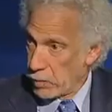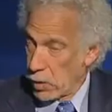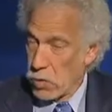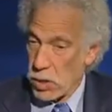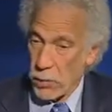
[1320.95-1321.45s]

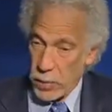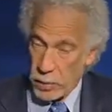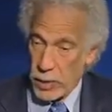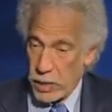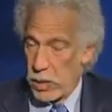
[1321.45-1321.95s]
So some
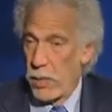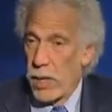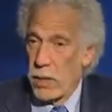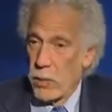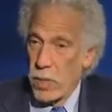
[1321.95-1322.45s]
people
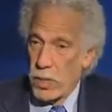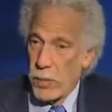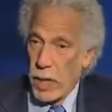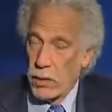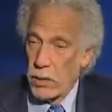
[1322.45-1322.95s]
estimate that we
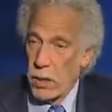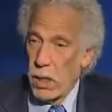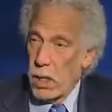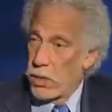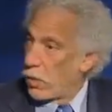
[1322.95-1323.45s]
spend
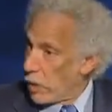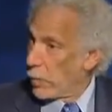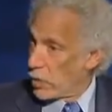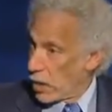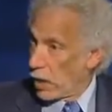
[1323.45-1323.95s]

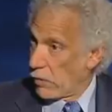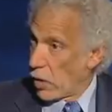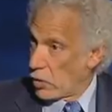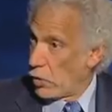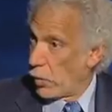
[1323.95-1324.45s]
30% of
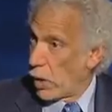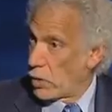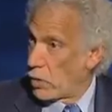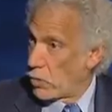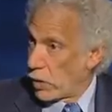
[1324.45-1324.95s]
our
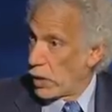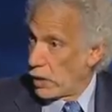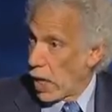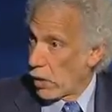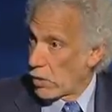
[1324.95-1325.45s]
$2.2
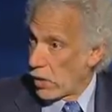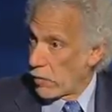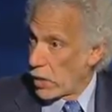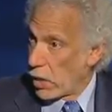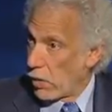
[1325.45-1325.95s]
trillion
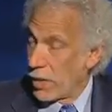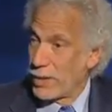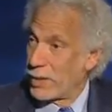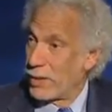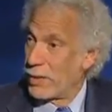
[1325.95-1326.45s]
every year that
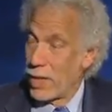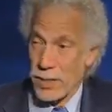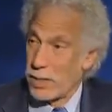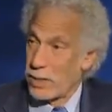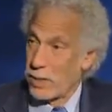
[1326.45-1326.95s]

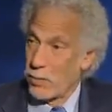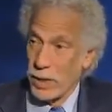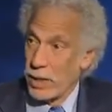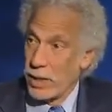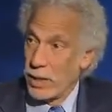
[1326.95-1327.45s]
doesn't
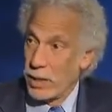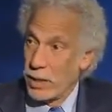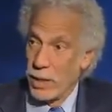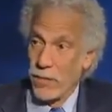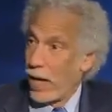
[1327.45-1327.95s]
really
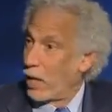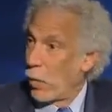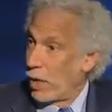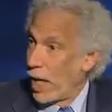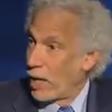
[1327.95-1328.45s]
give
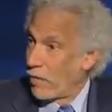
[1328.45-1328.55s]
anyone any